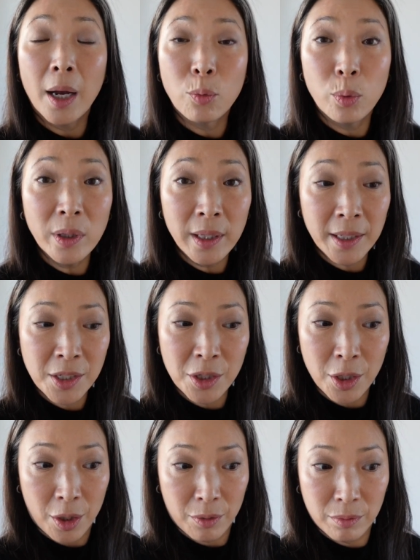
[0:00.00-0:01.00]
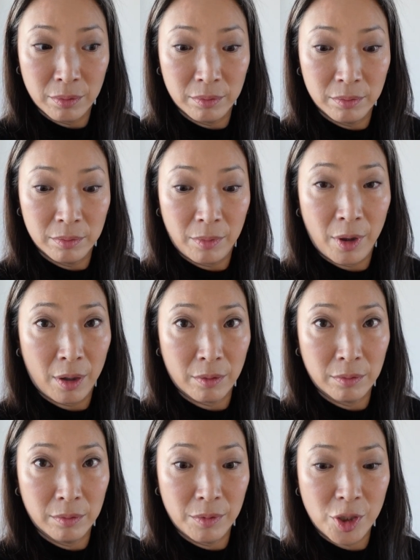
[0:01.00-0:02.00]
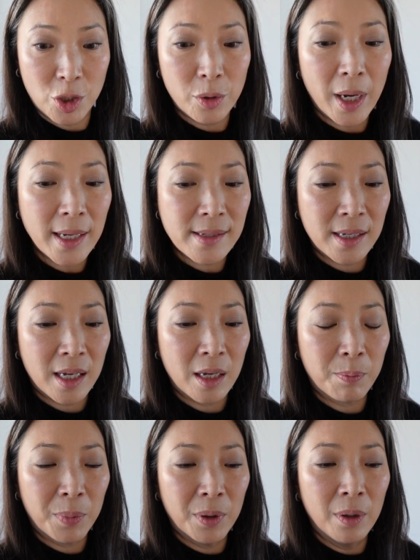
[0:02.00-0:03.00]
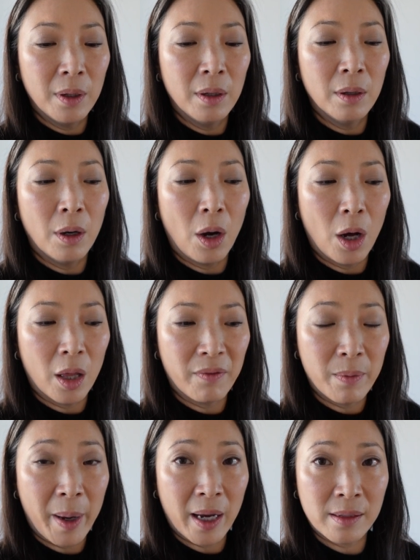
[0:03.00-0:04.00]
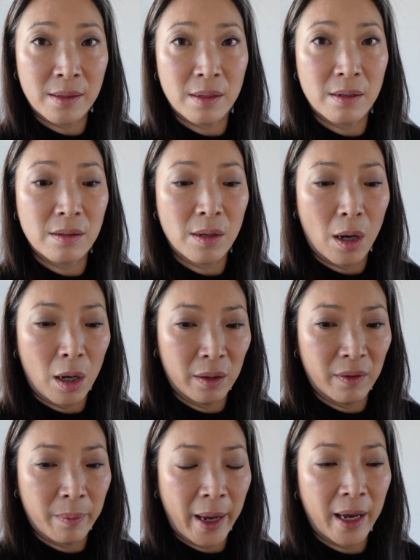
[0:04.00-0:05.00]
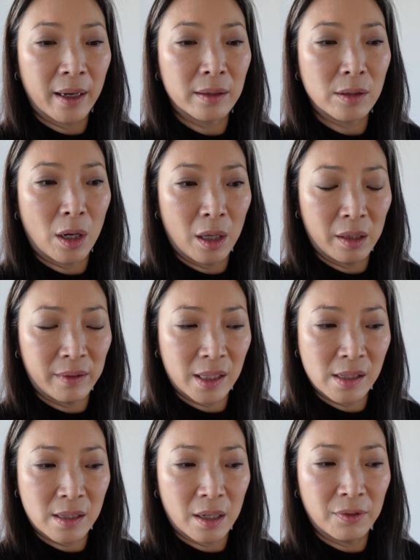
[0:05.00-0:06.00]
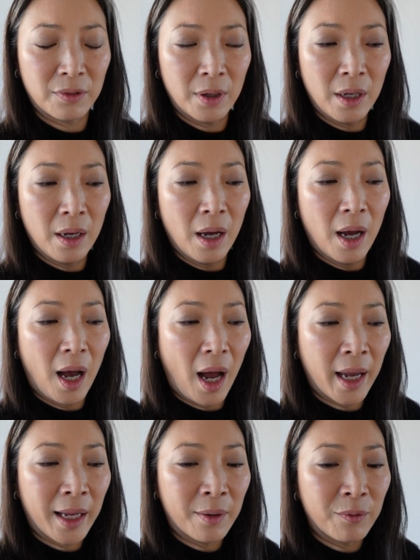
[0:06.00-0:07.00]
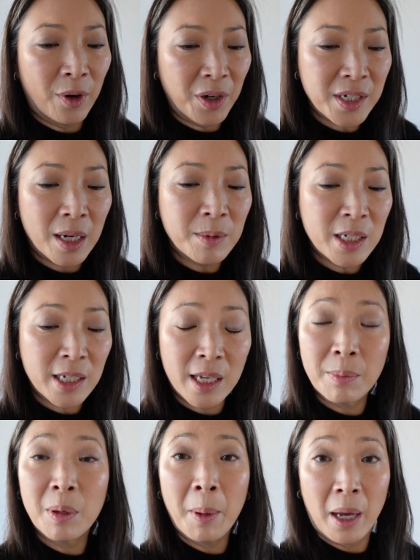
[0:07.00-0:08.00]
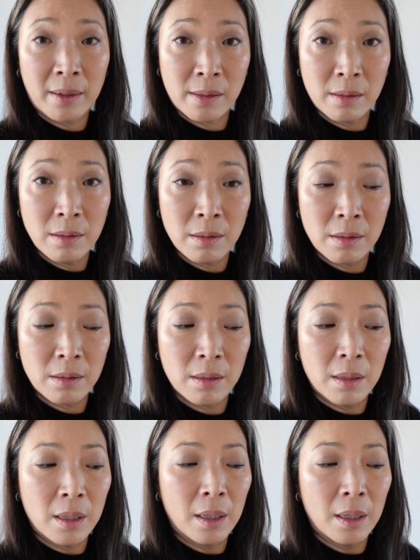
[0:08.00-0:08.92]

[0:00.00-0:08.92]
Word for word: I would like to know, though, do you guys keep all of the boxes, all of the bags, all of that stuff? I am very tempted to keep the boxes,